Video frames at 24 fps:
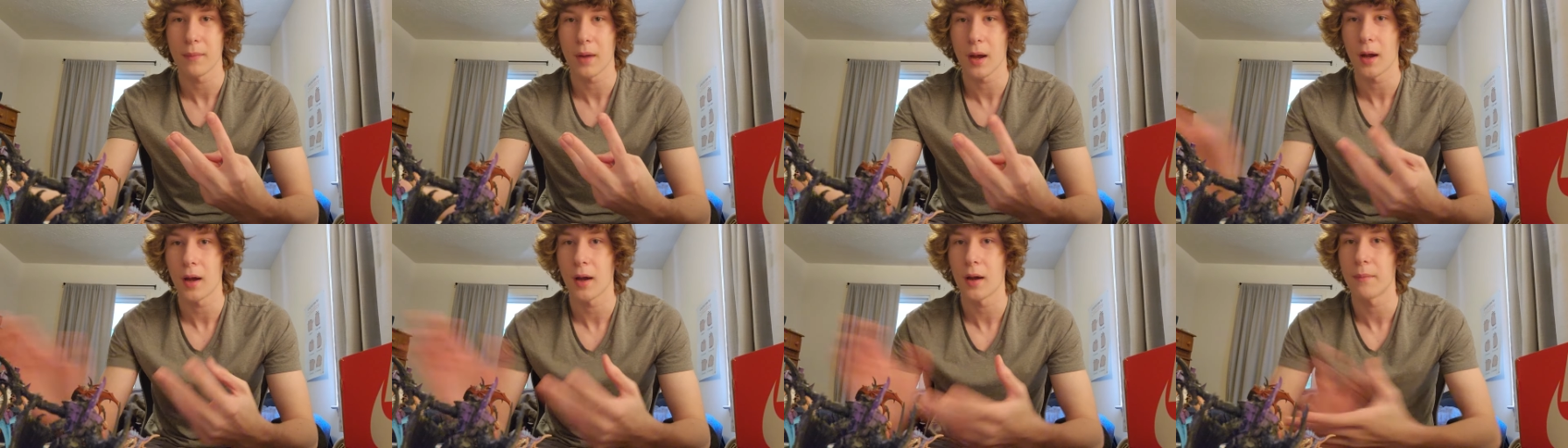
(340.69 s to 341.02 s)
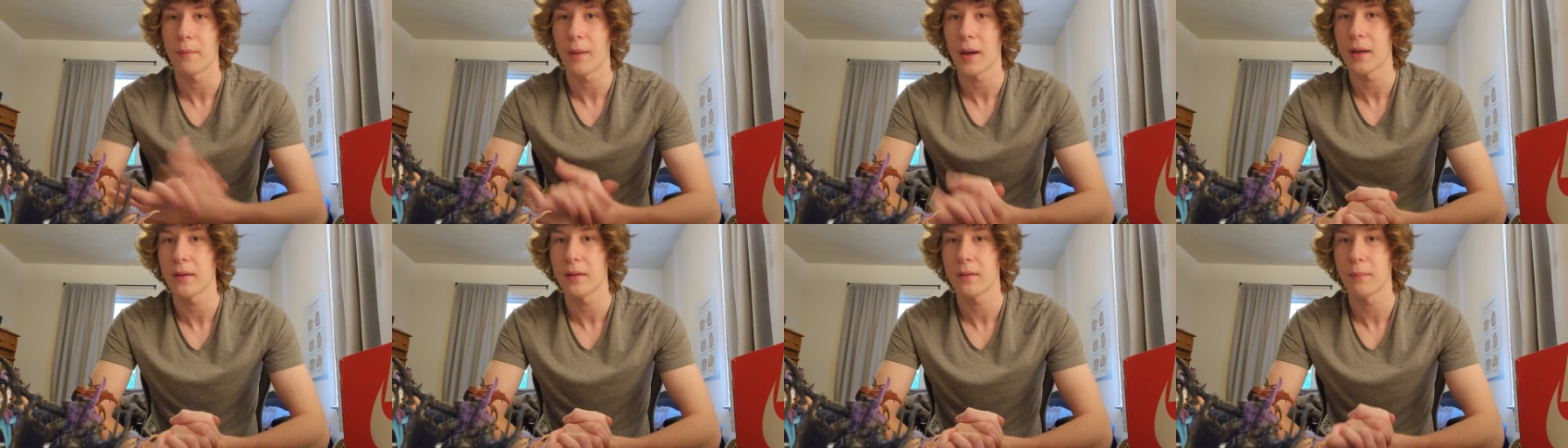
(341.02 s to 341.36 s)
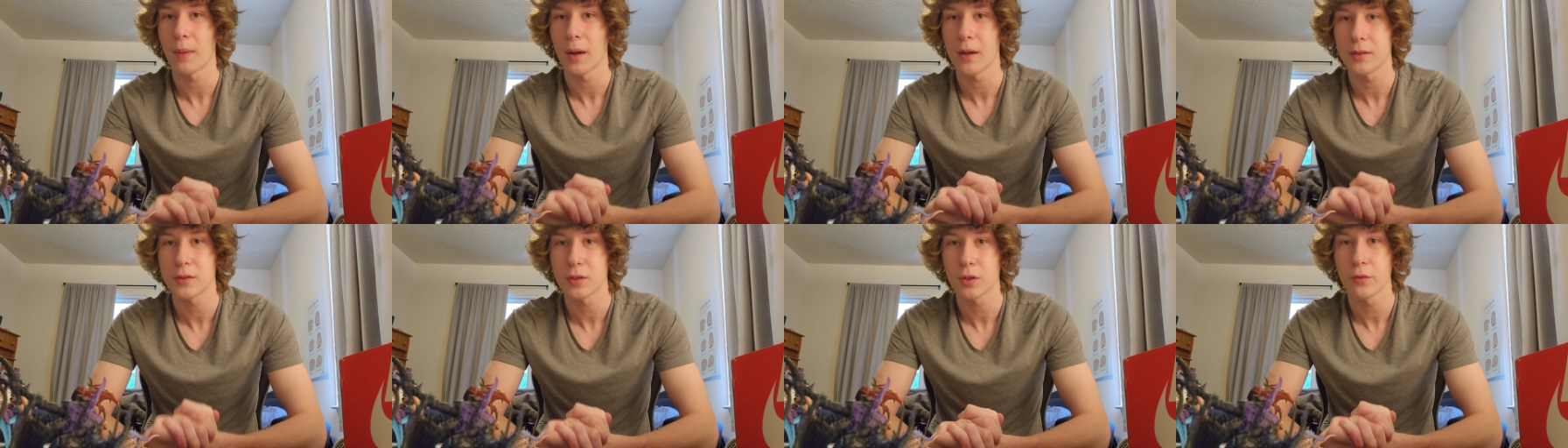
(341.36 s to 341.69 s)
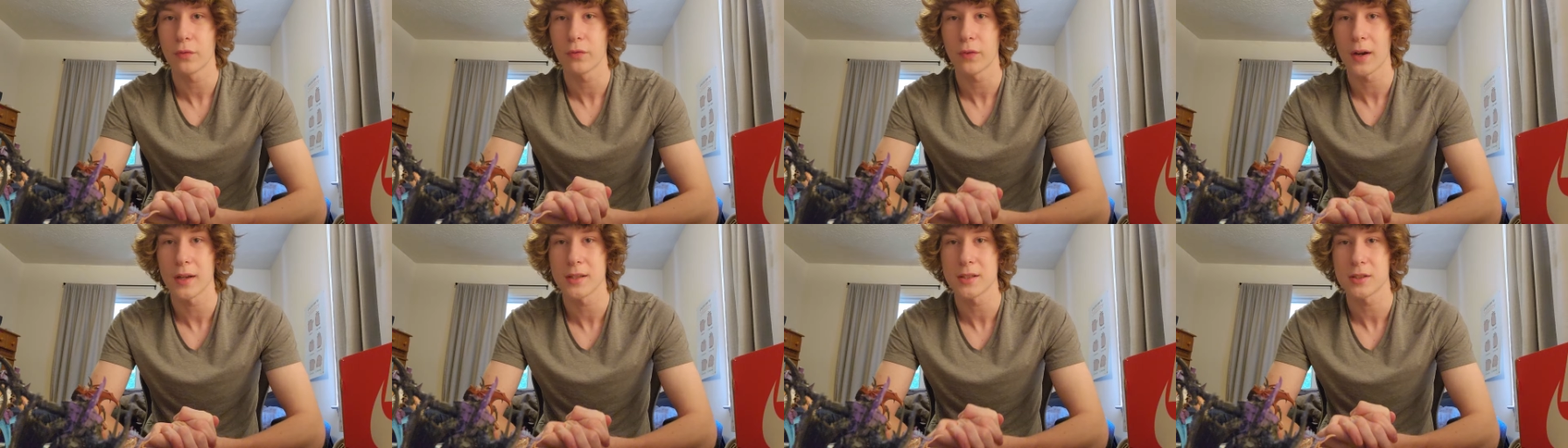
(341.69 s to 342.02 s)
My
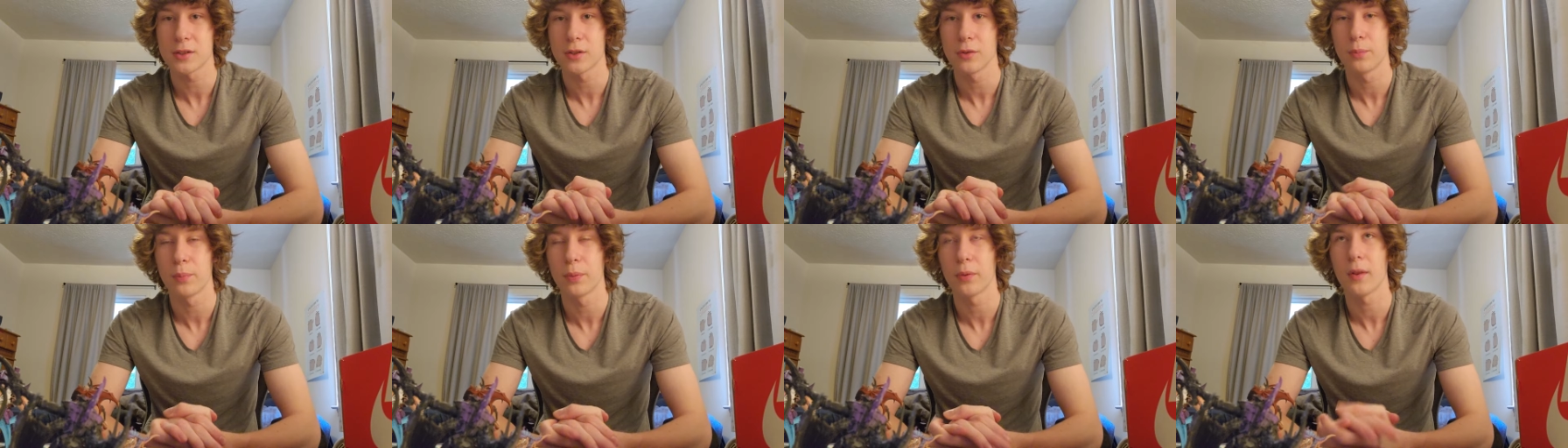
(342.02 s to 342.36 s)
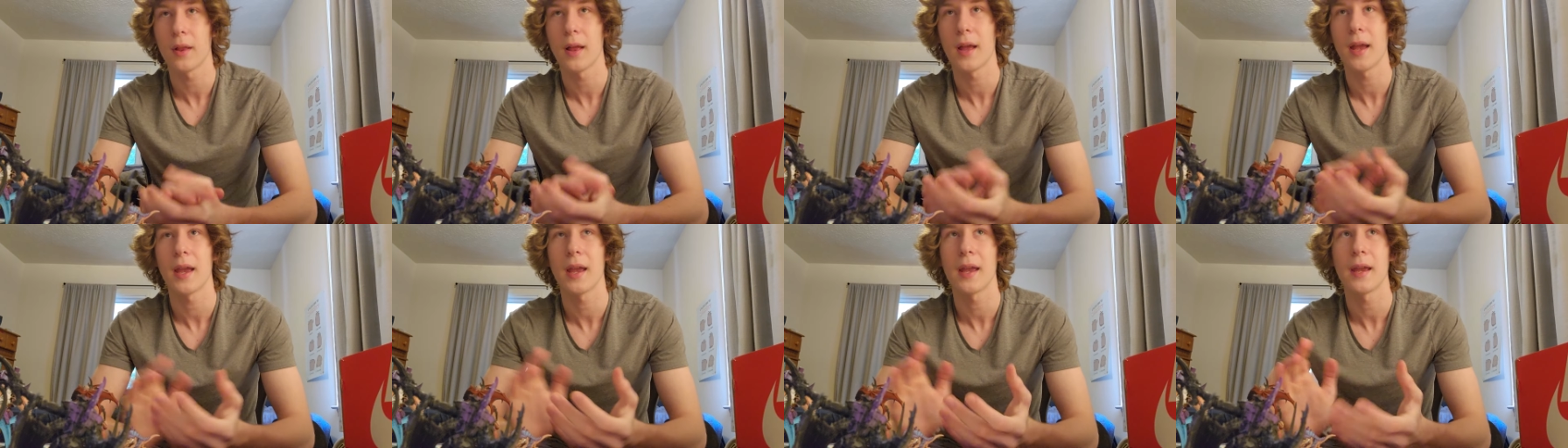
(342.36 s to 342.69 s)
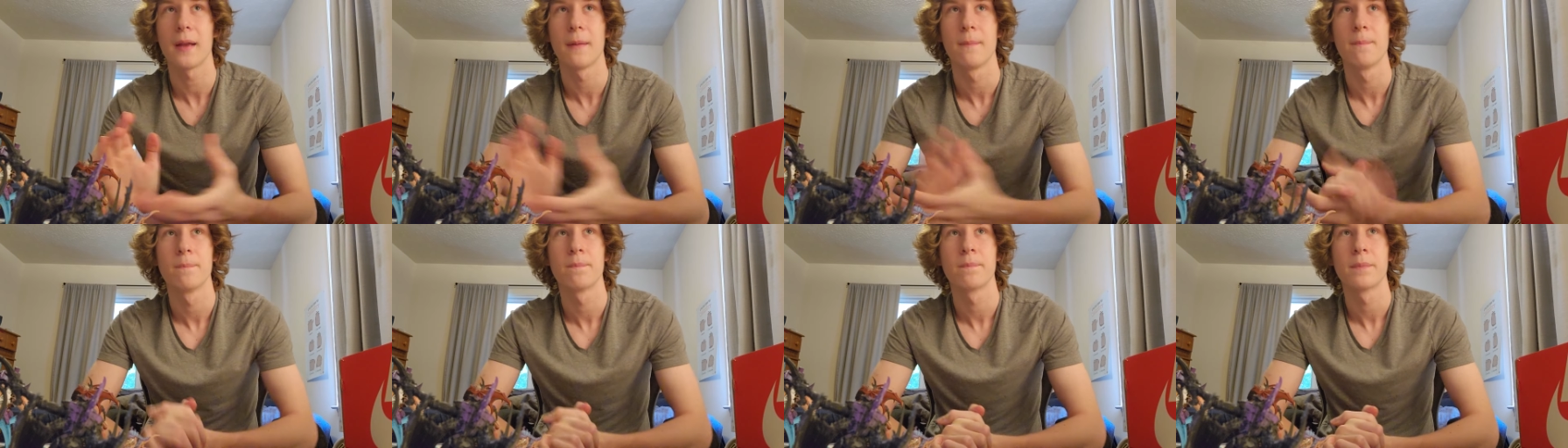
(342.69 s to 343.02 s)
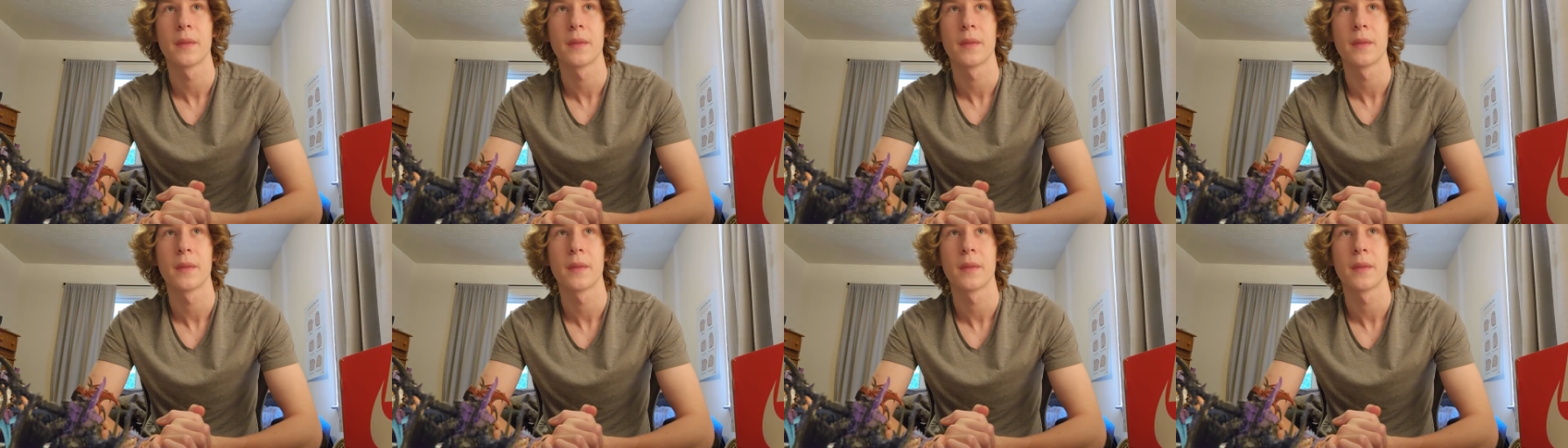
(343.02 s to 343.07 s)
two friends who play